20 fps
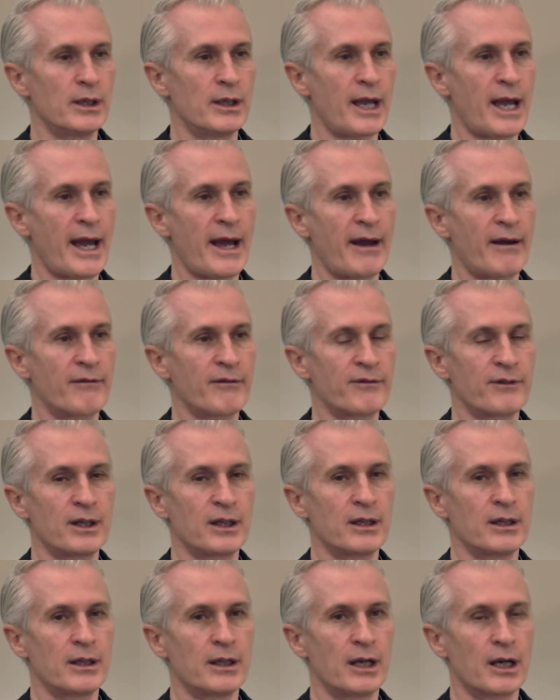have
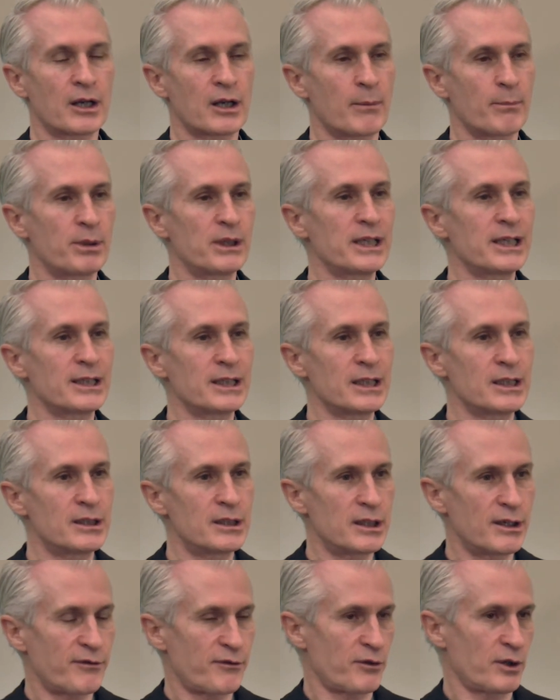a completely
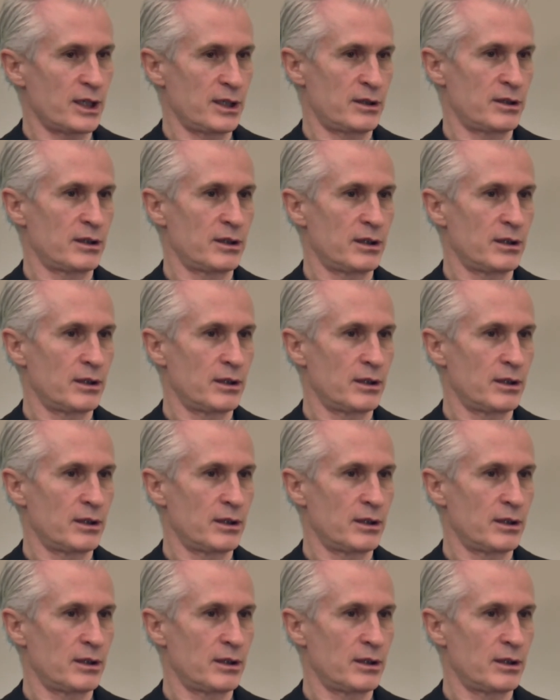different